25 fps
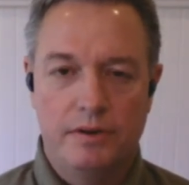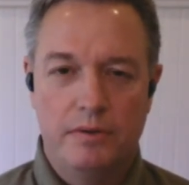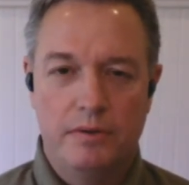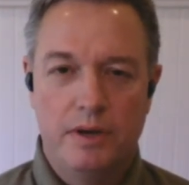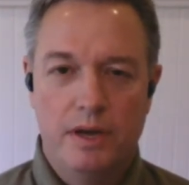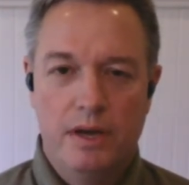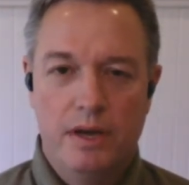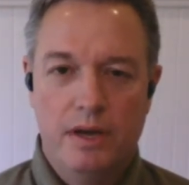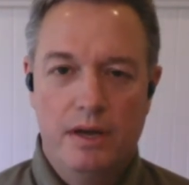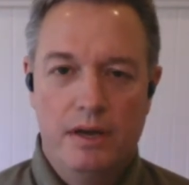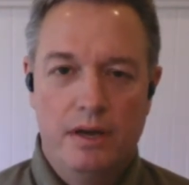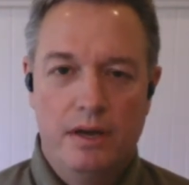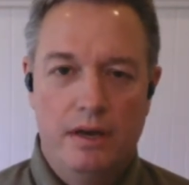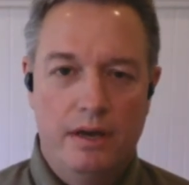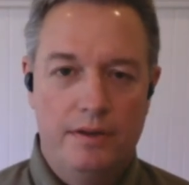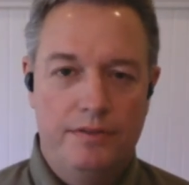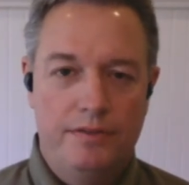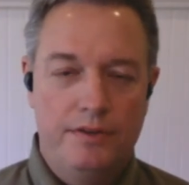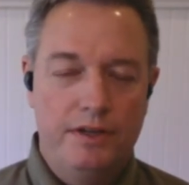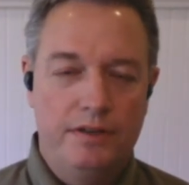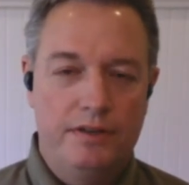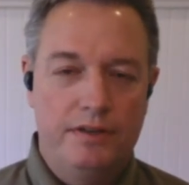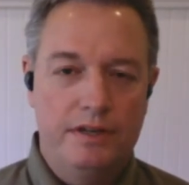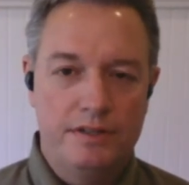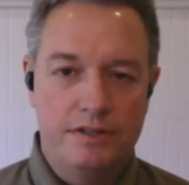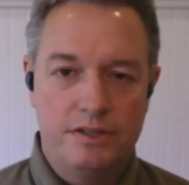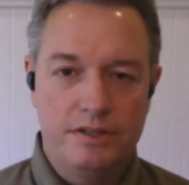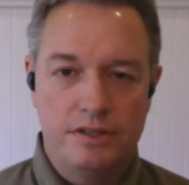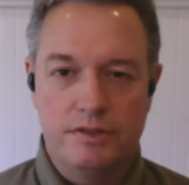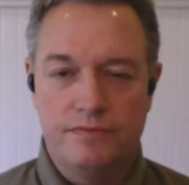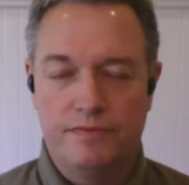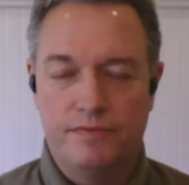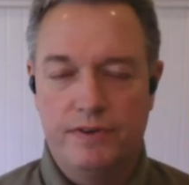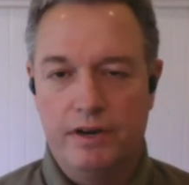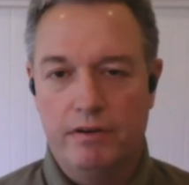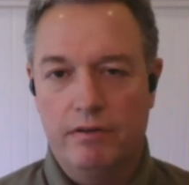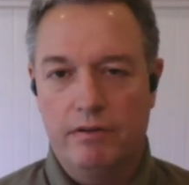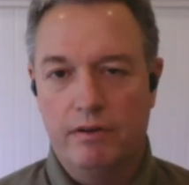So I think that's
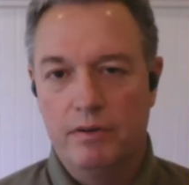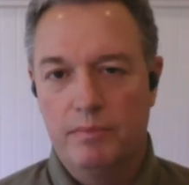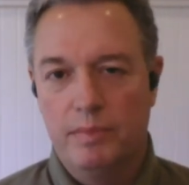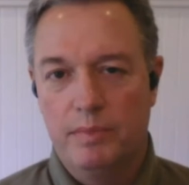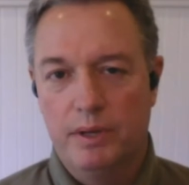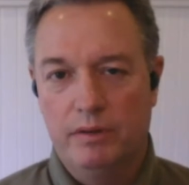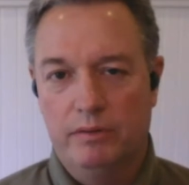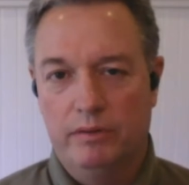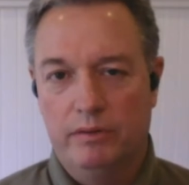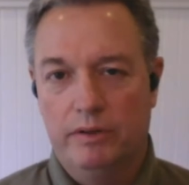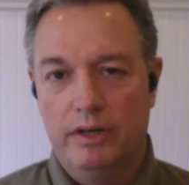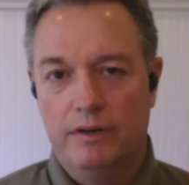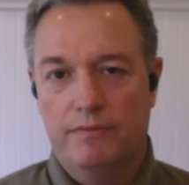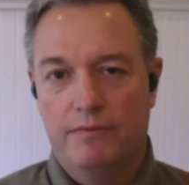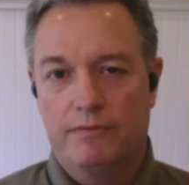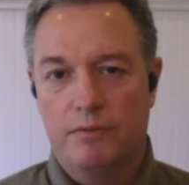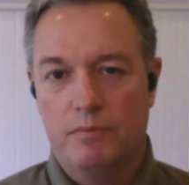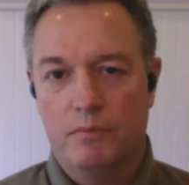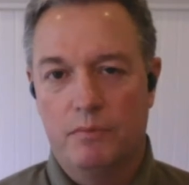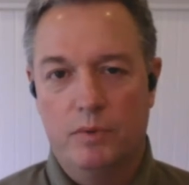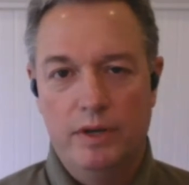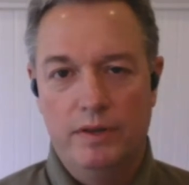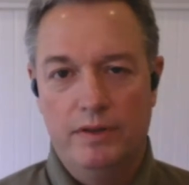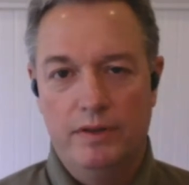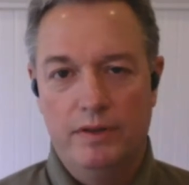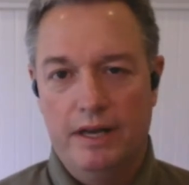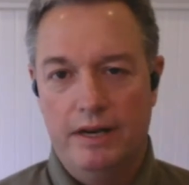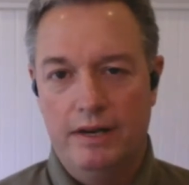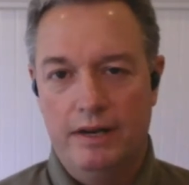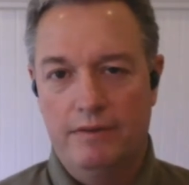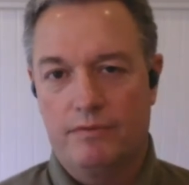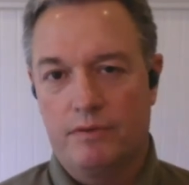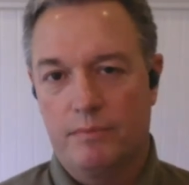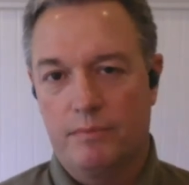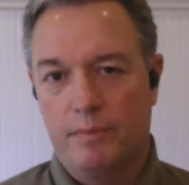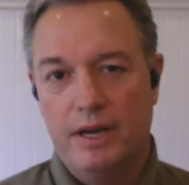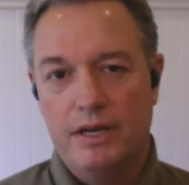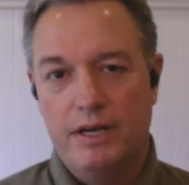just variability from when that
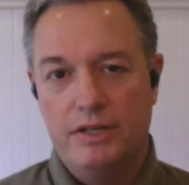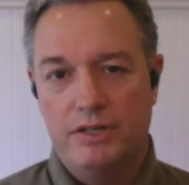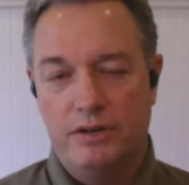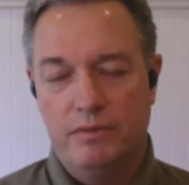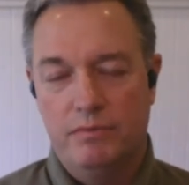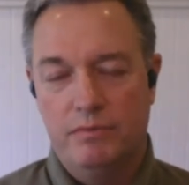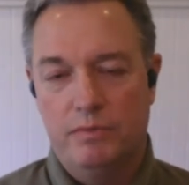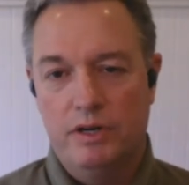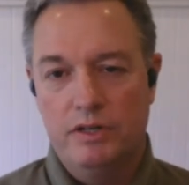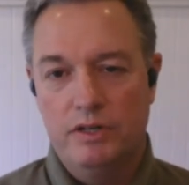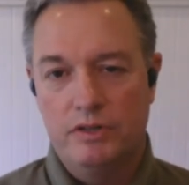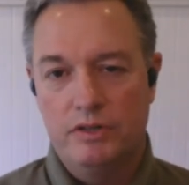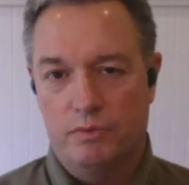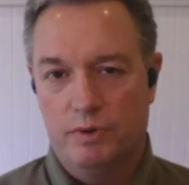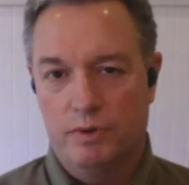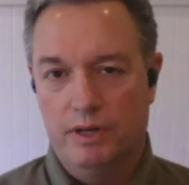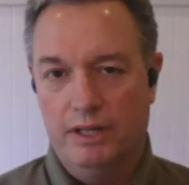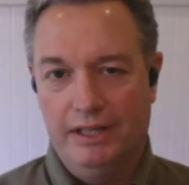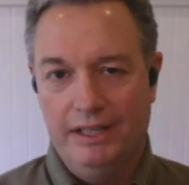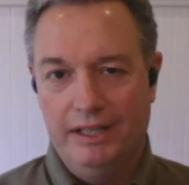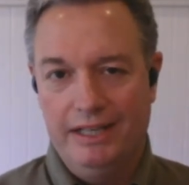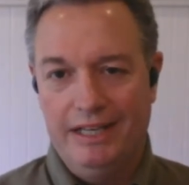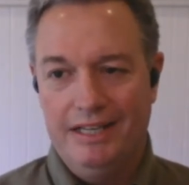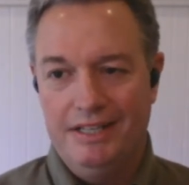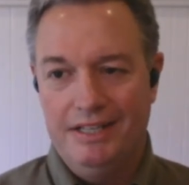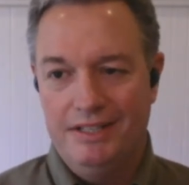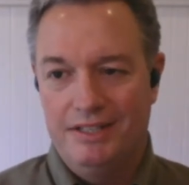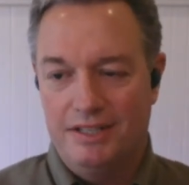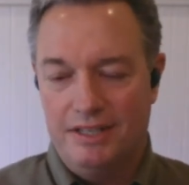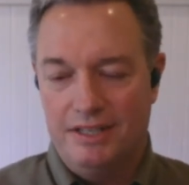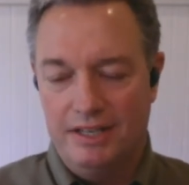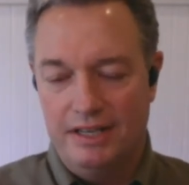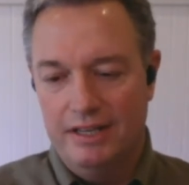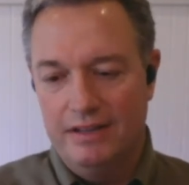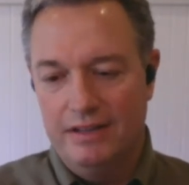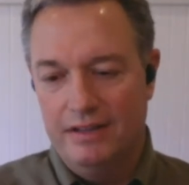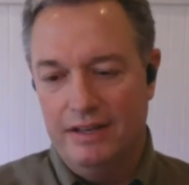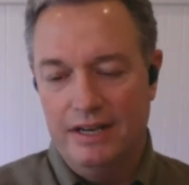information was released,
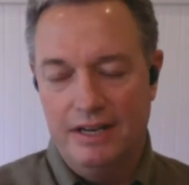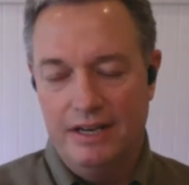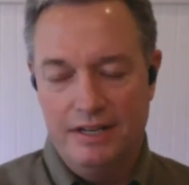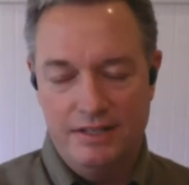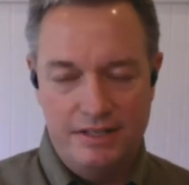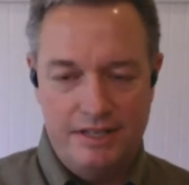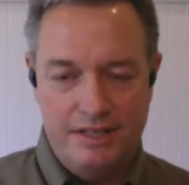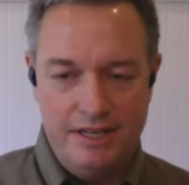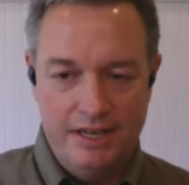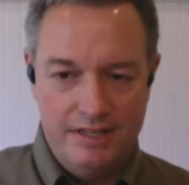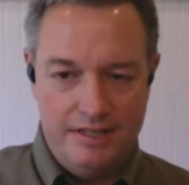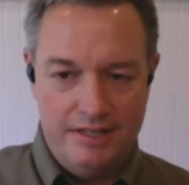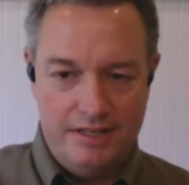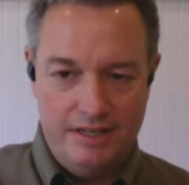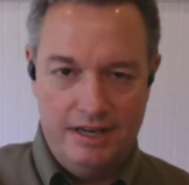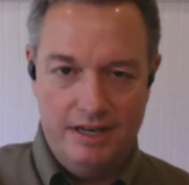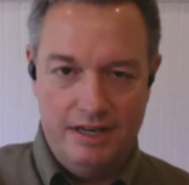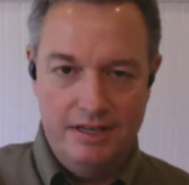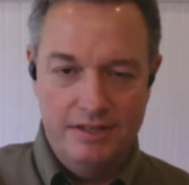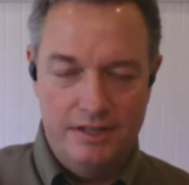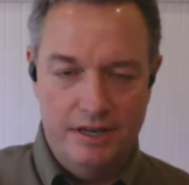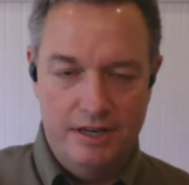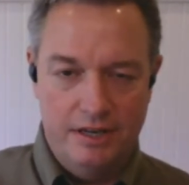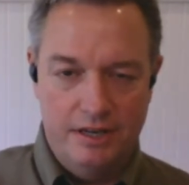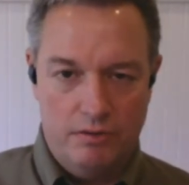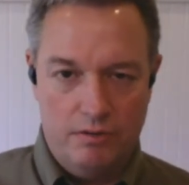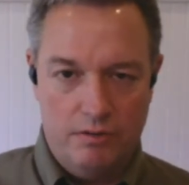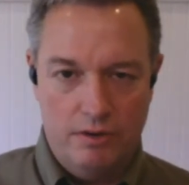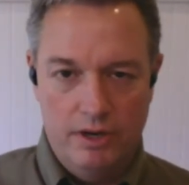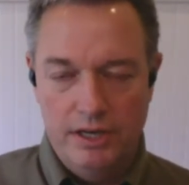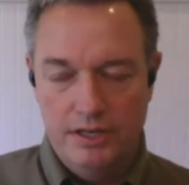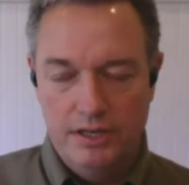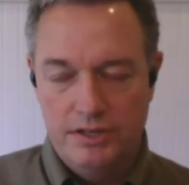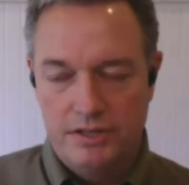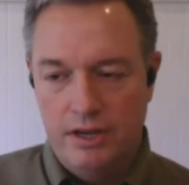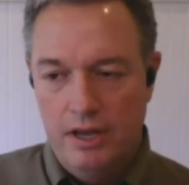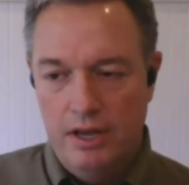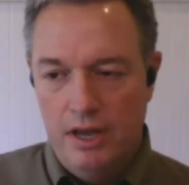and then as testing has
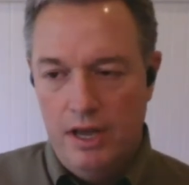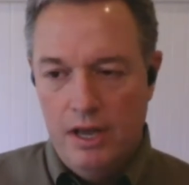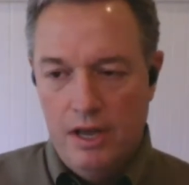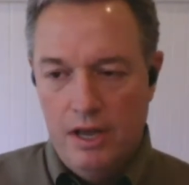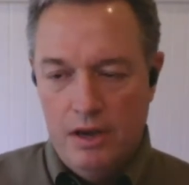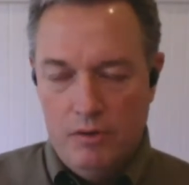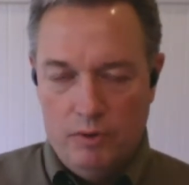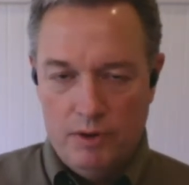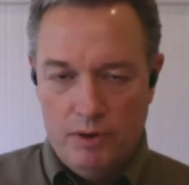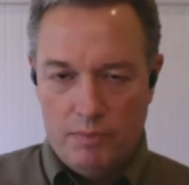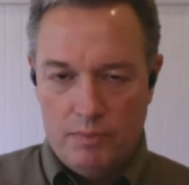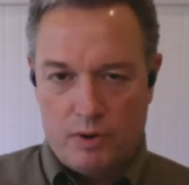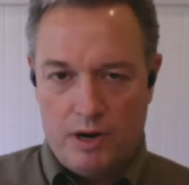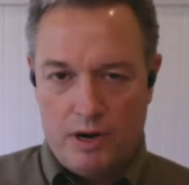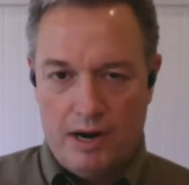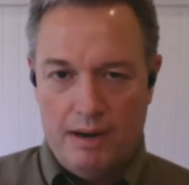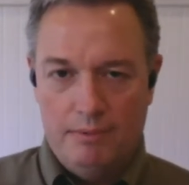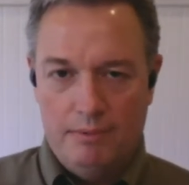increased, we